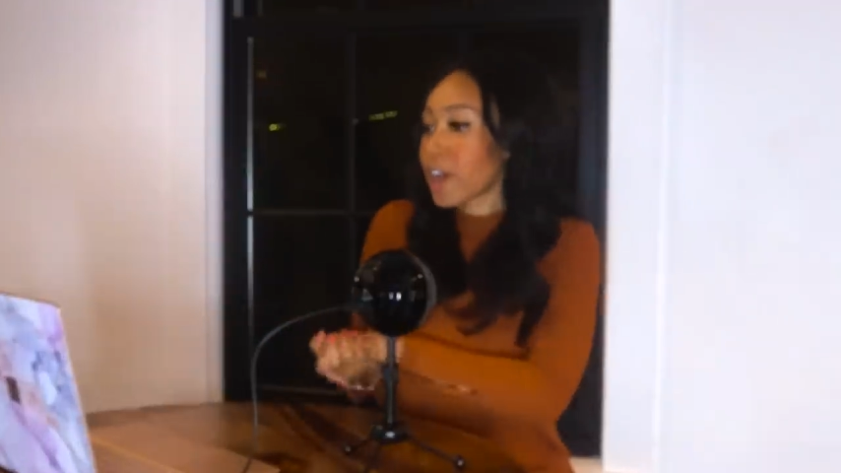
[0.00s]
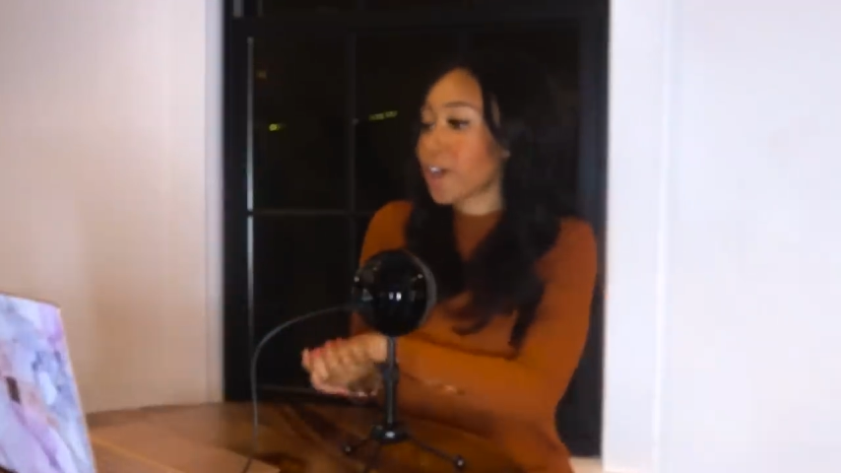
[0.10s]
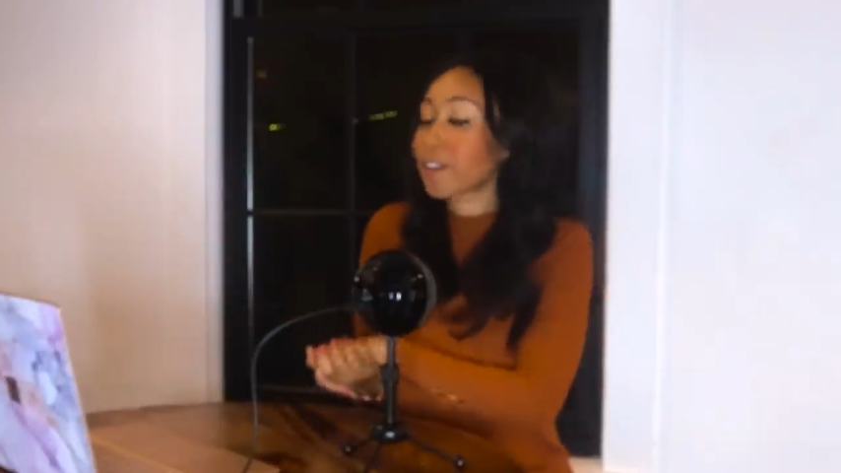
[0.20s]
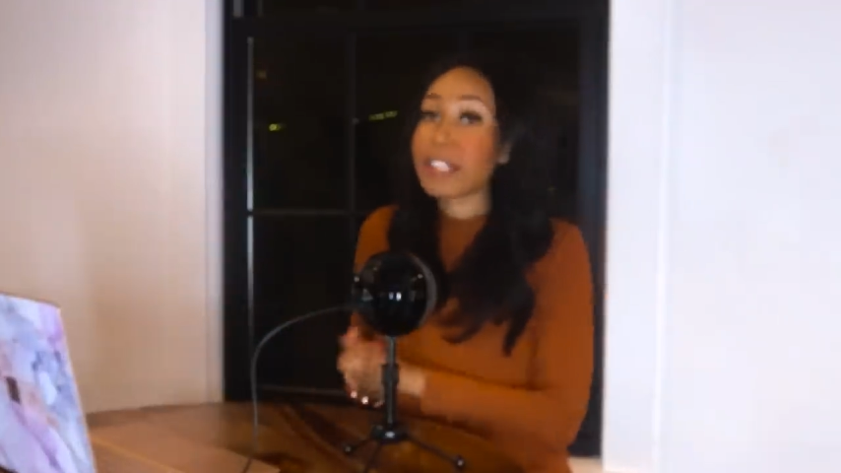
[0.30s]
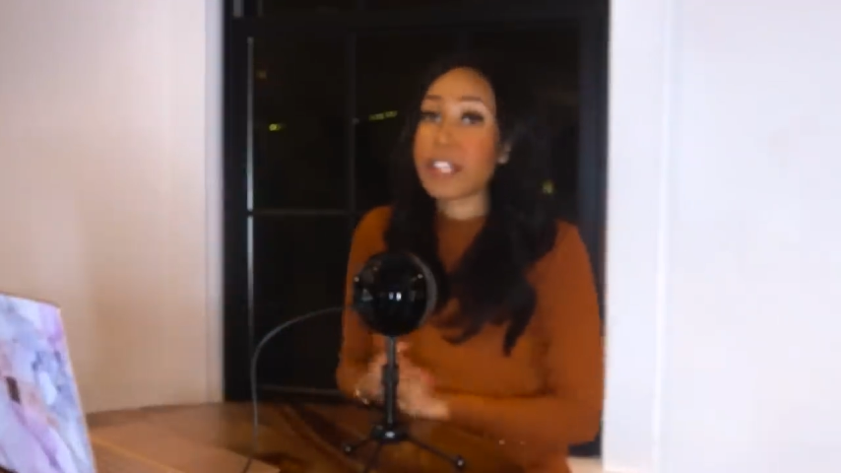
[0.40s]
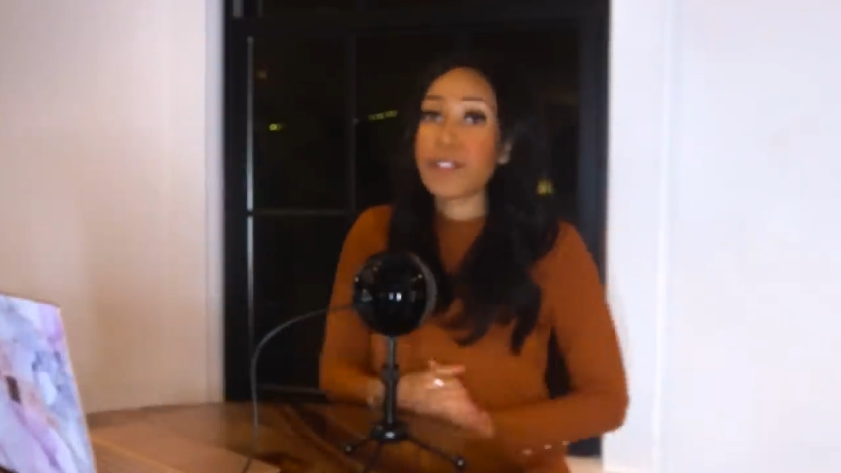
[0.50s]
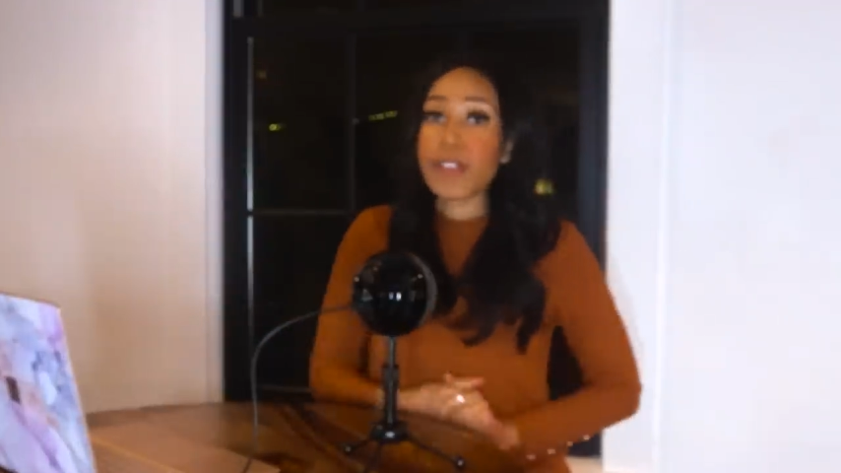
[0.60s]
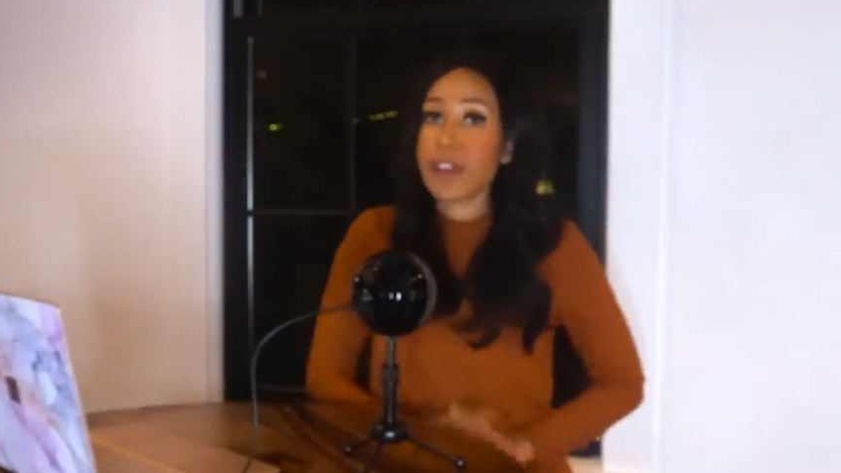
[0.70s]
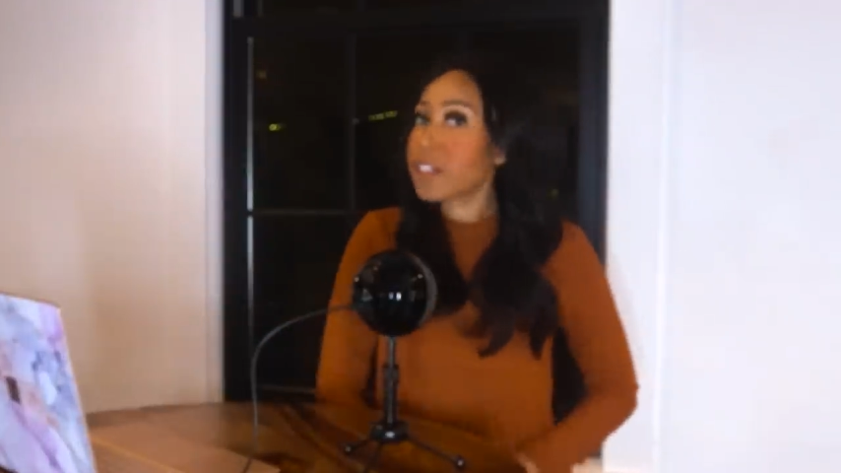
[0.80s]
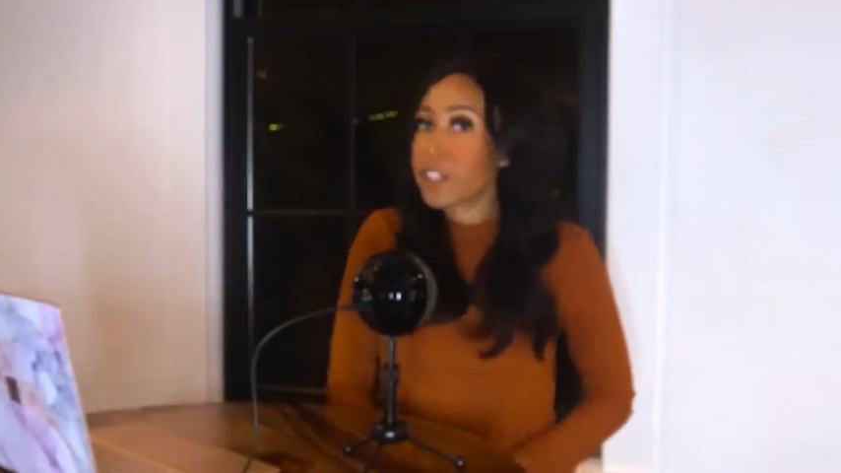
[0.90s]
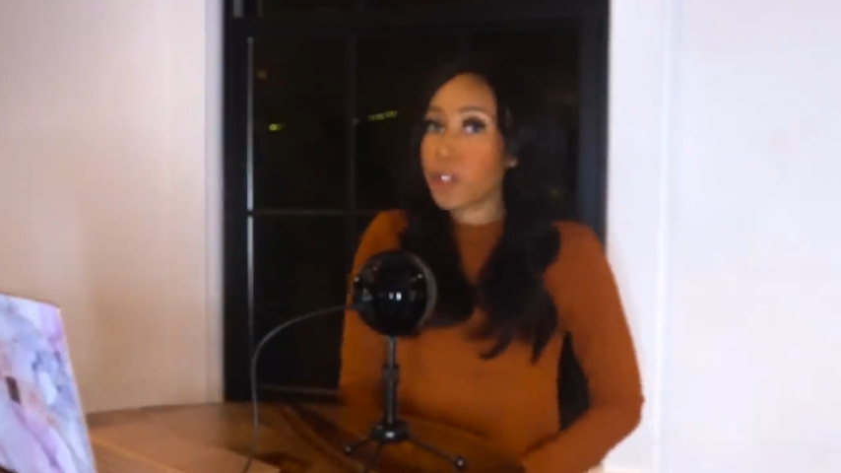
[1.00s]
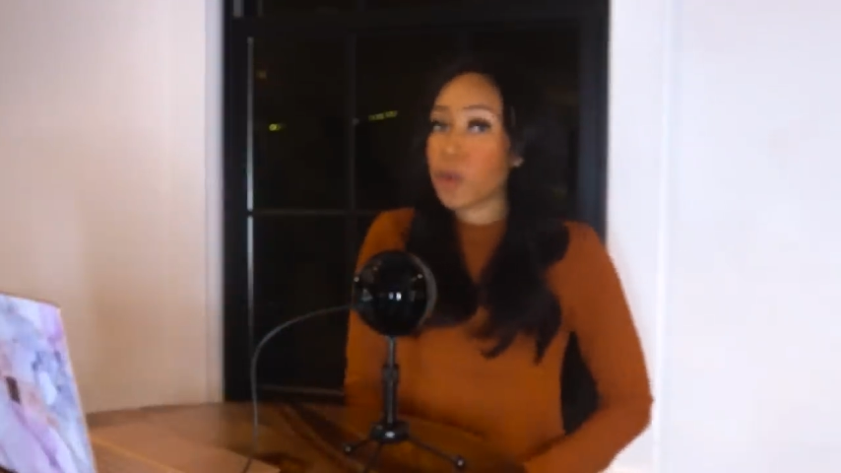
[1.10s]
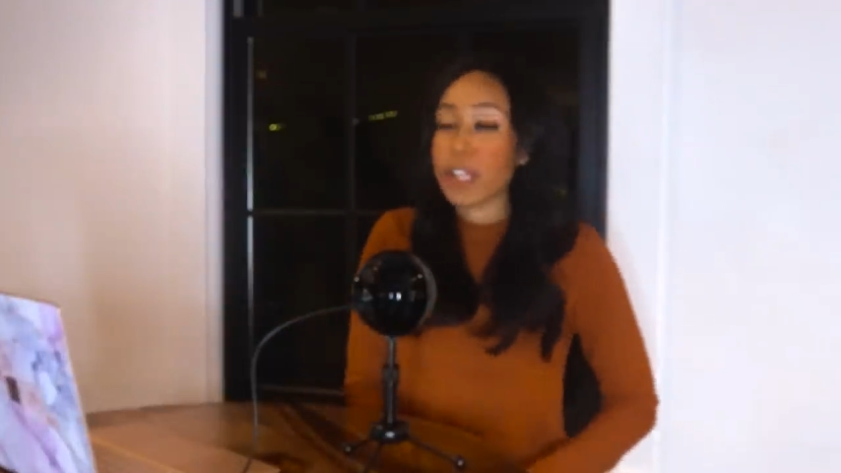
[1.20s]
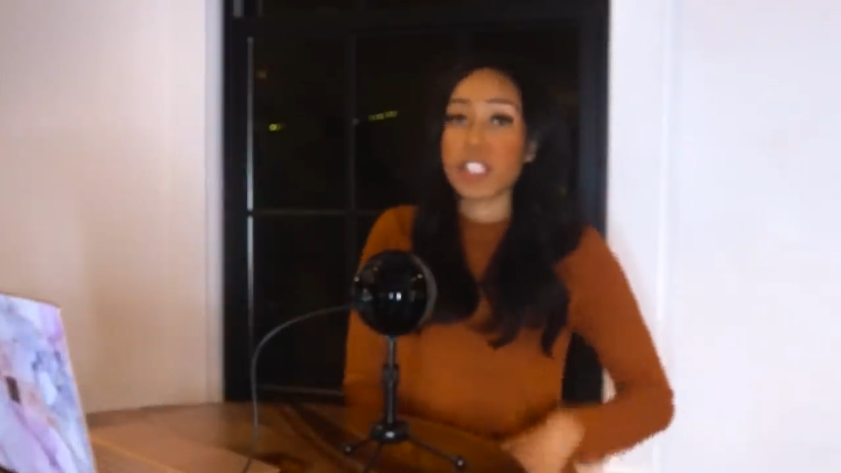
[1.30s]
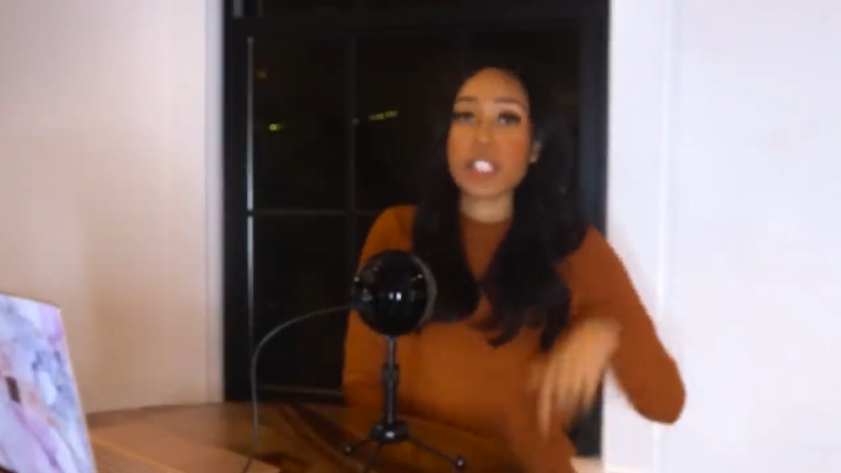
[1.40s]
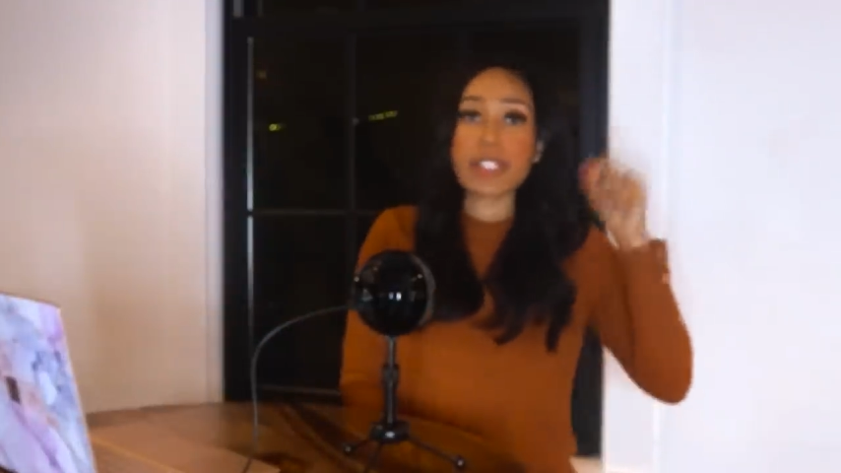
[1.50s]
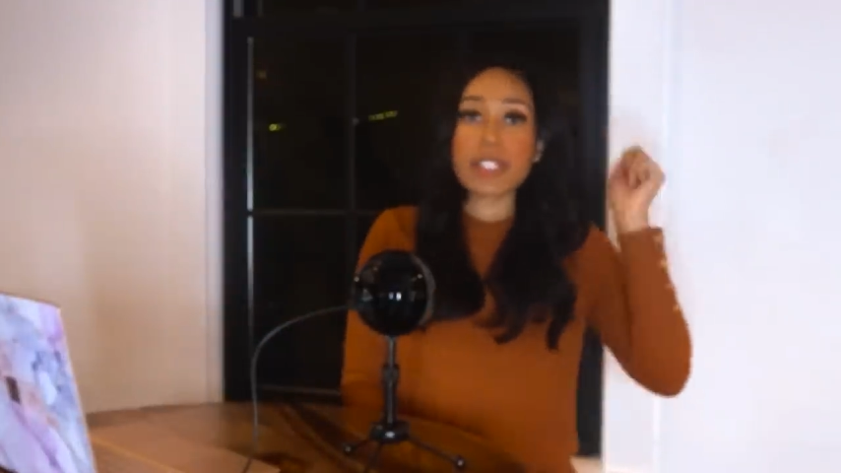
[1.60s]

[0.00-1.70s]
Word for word: All right, if you have any other questions,